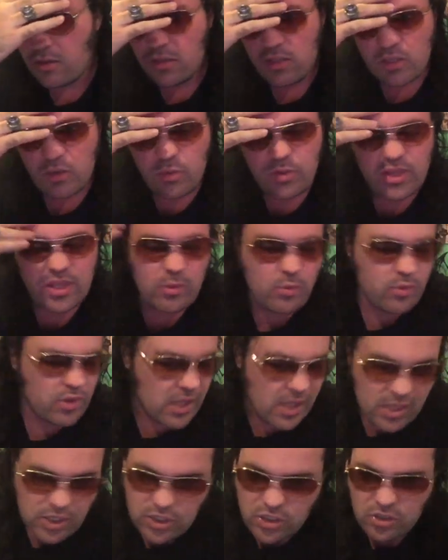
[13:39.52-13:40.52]
He was
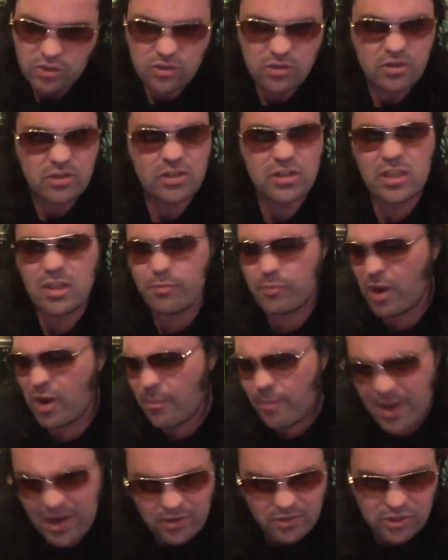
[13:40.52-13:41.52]
injured, and they brought him
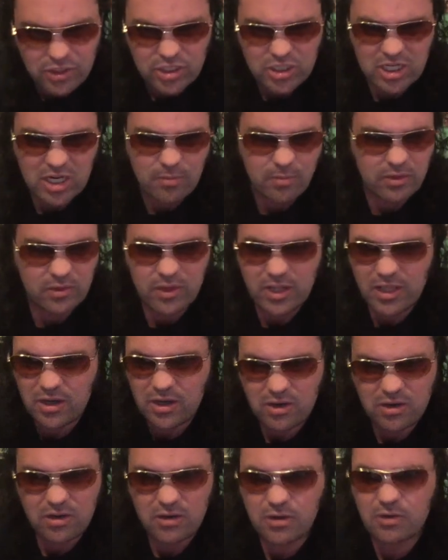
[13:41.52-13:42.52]
back on the ship, and
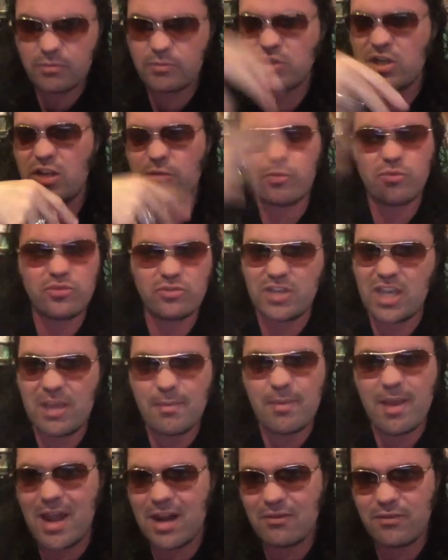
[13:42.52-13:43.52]
later chest burster came
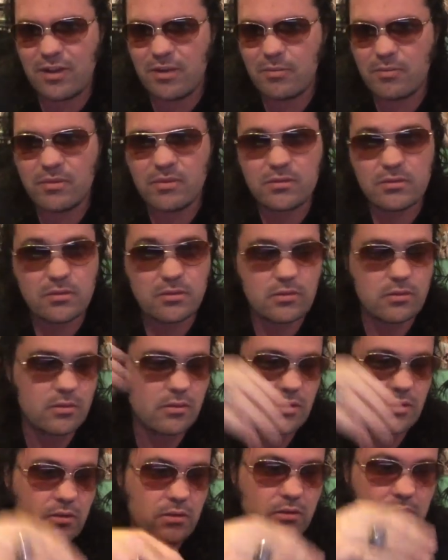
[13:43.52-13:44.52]
out of him.
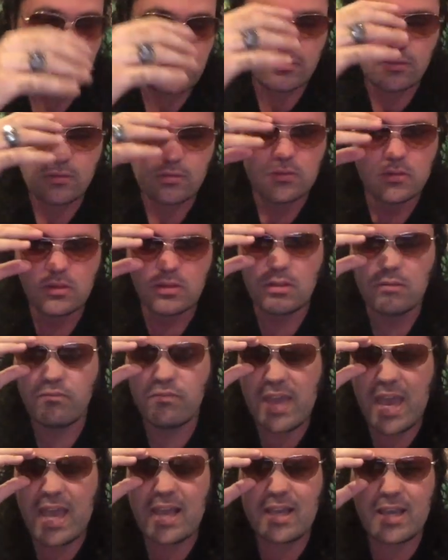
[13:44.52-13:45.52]

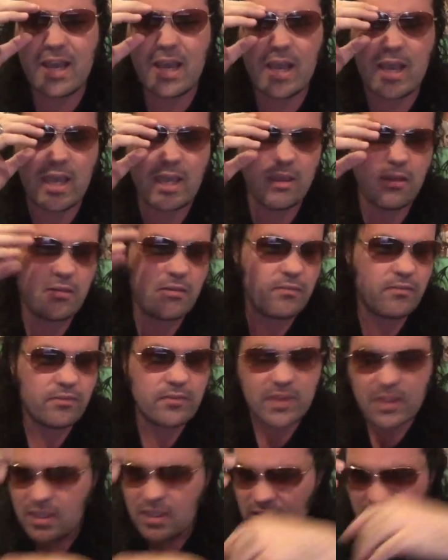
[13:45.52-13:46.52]
That guy.
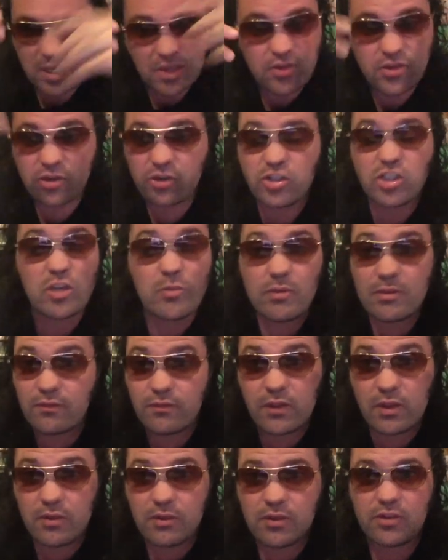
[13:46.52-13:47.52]
He's your human
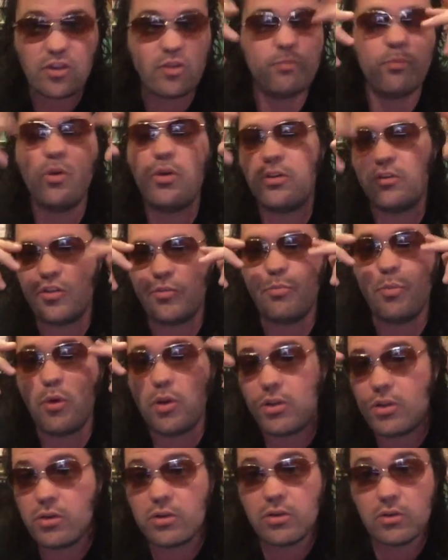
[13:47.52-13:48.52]
villain.
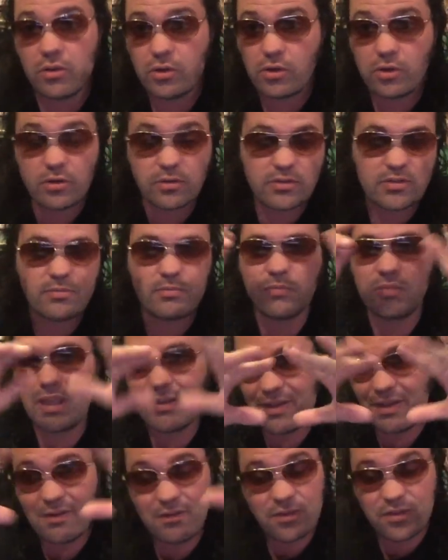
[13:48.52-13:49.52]
Spoiler alert. If
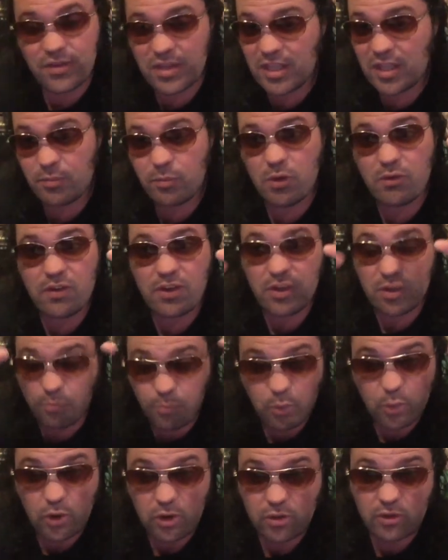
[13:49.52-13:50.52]
you haven't seen this movie,
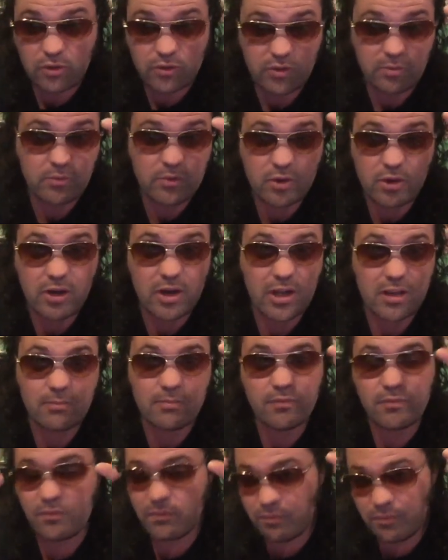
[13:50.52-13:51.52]
spoils. I'm sorry.
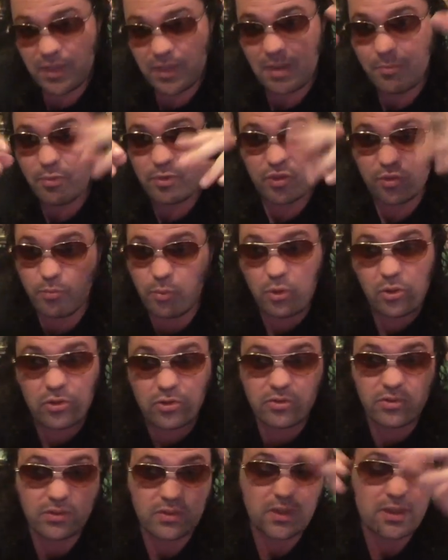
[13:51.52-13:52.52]
Gotta put
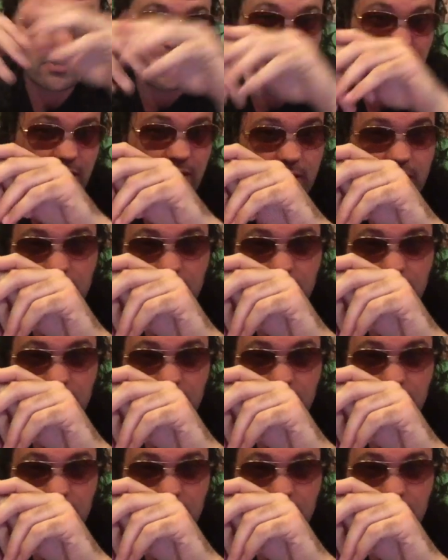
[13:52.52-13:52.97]
spoilers in this.